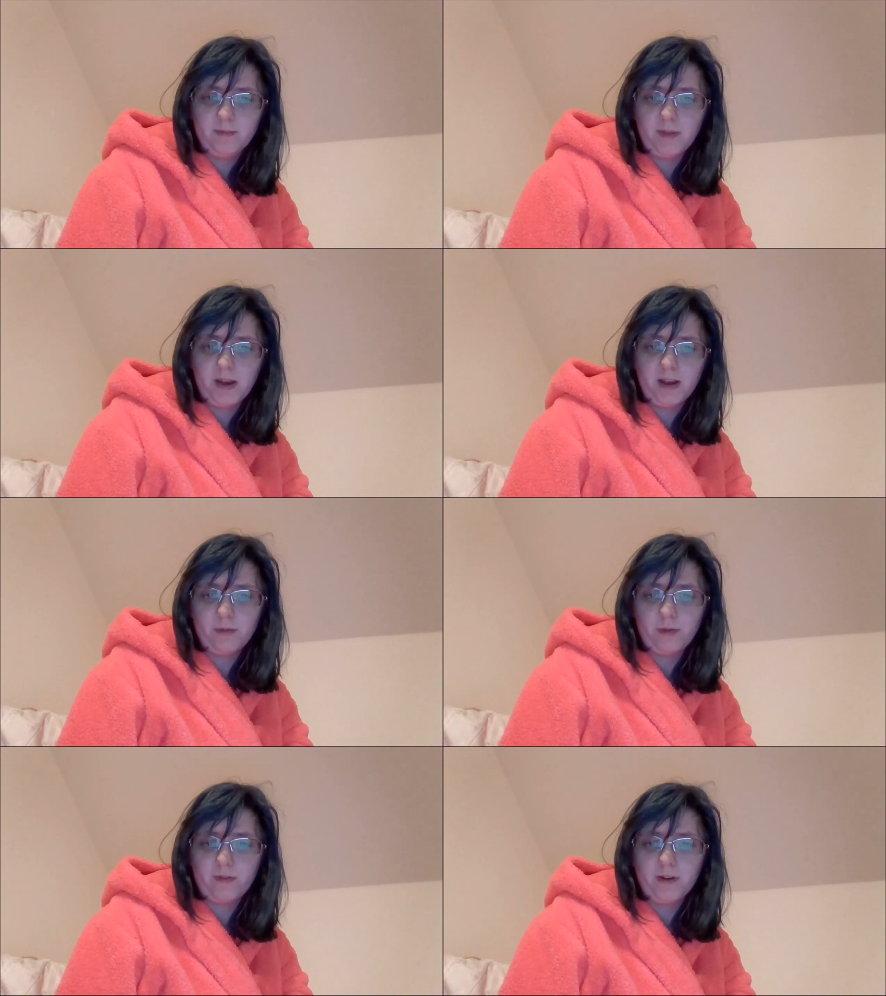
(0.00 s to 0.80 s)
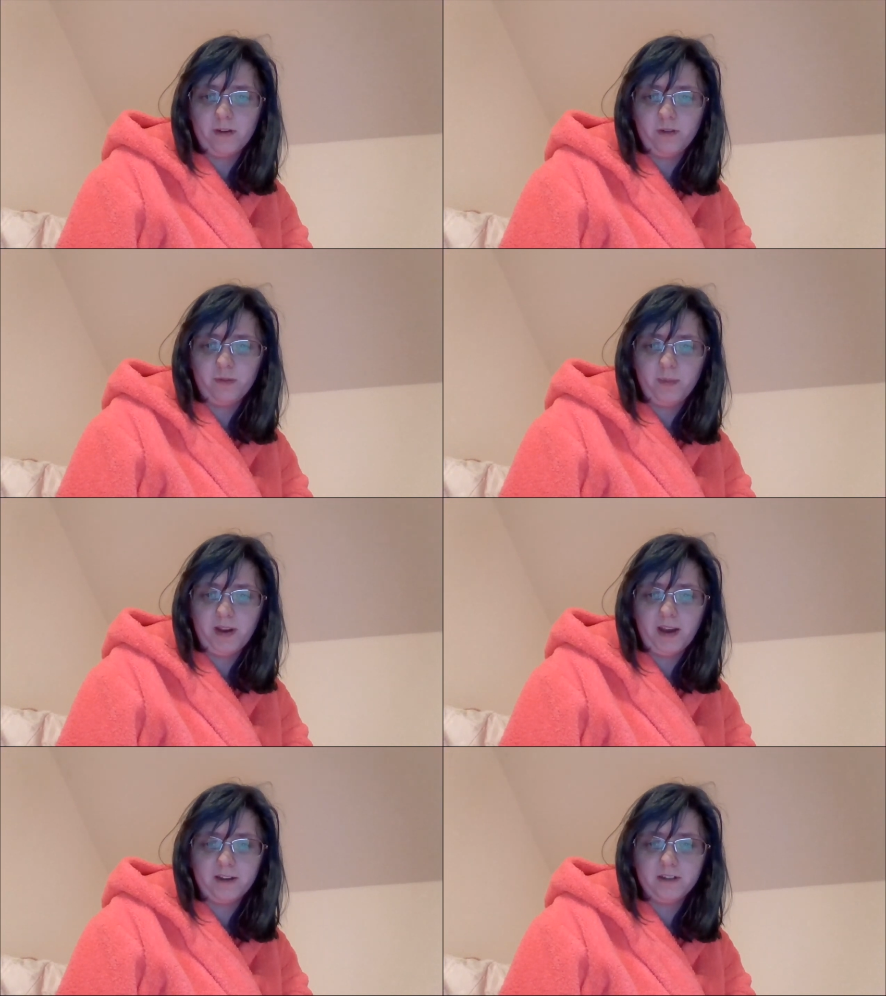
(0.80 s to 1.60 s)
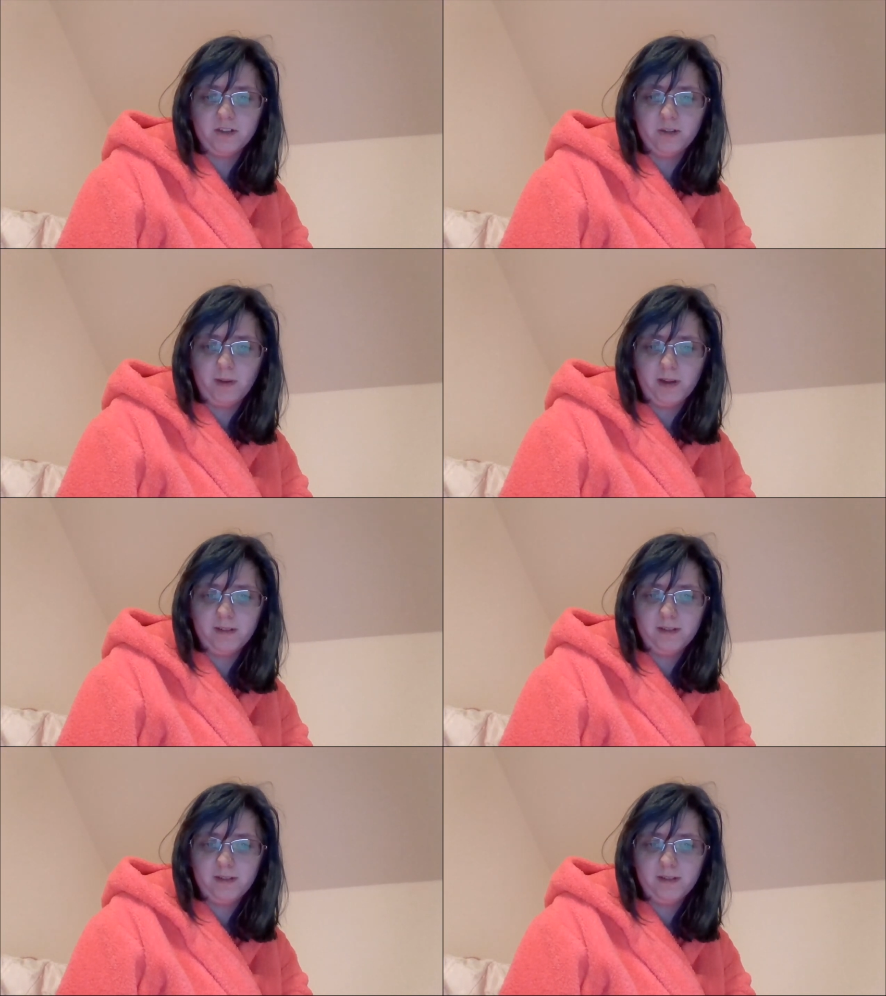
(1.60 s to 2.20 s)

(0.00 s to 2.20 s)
I have a friend who's been adding to it